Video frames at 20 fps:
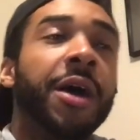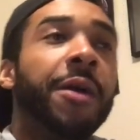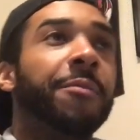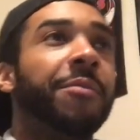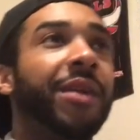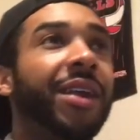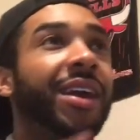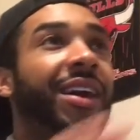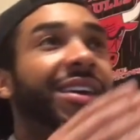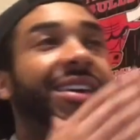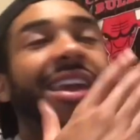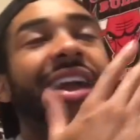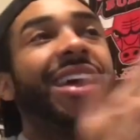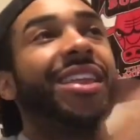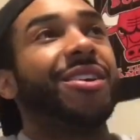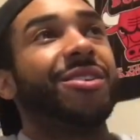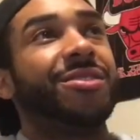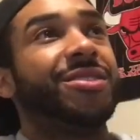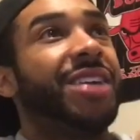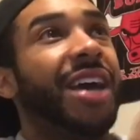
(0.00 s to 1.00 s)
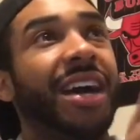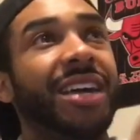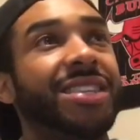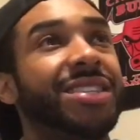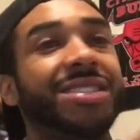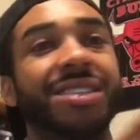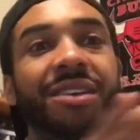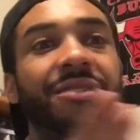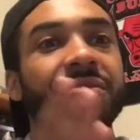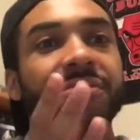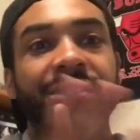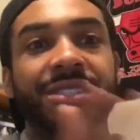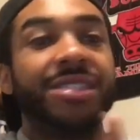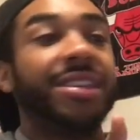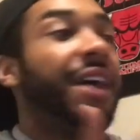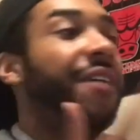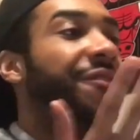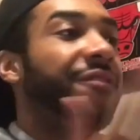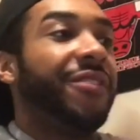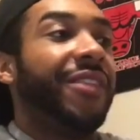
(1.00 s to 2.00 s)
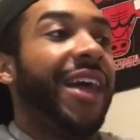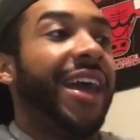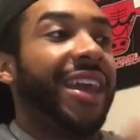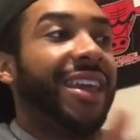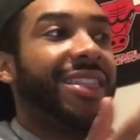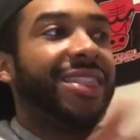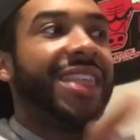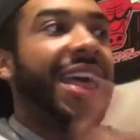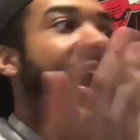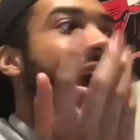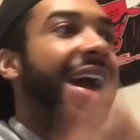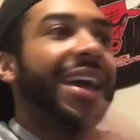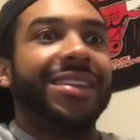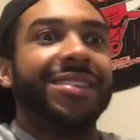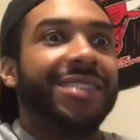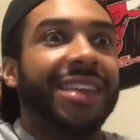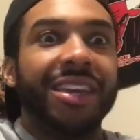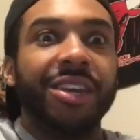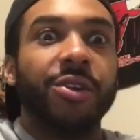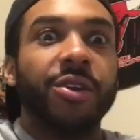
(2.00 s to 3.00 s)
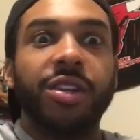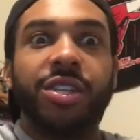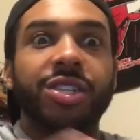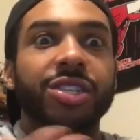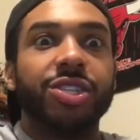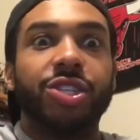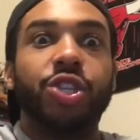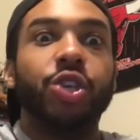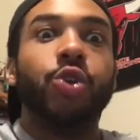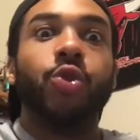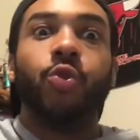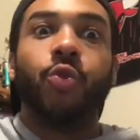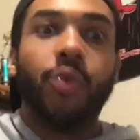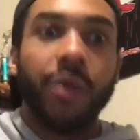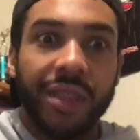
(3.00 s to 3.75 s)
But uh, yeah, there are tons of stuff like that that you can just do